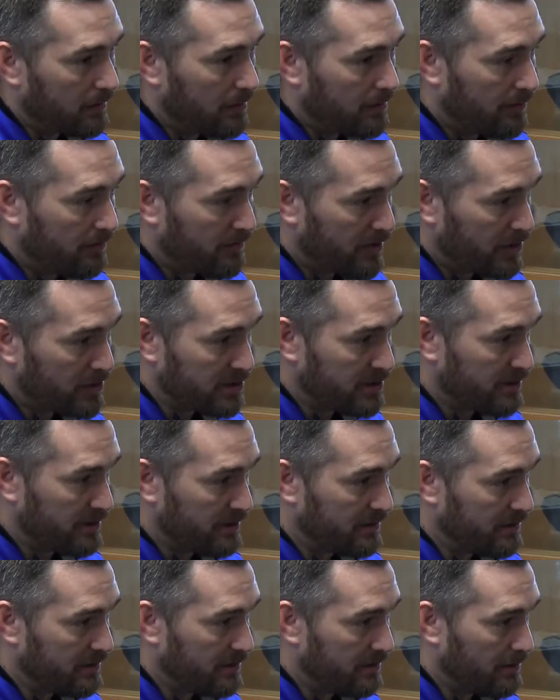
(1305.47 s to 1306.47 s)

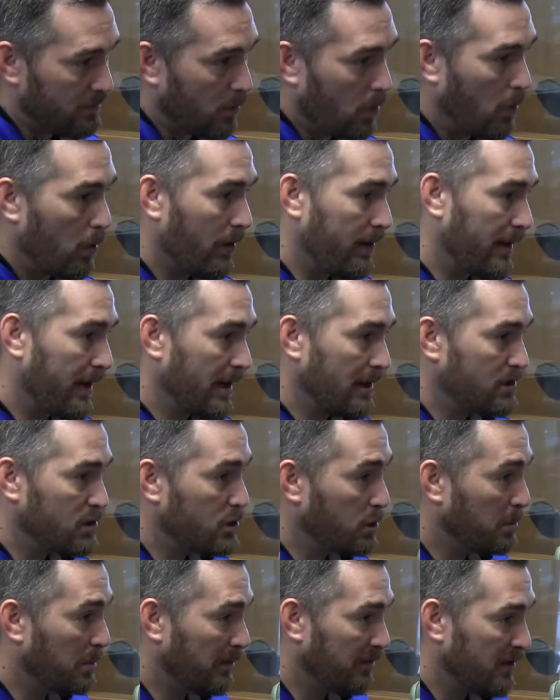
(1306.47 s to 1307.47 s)
conviction or that
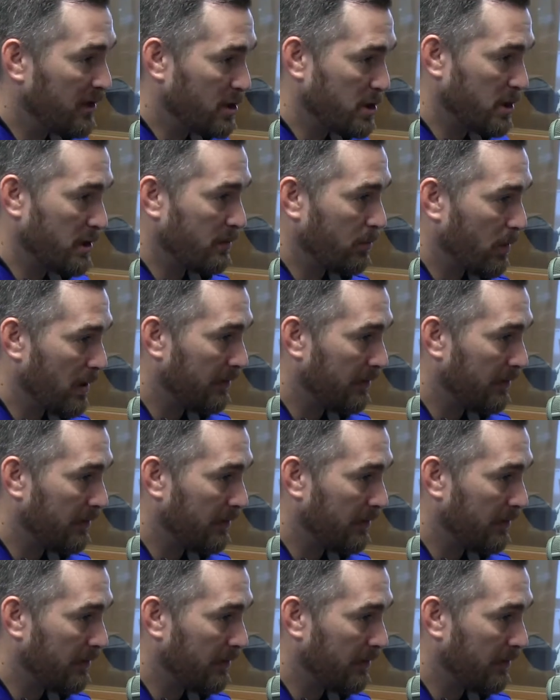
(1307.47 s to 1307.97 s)
supervision,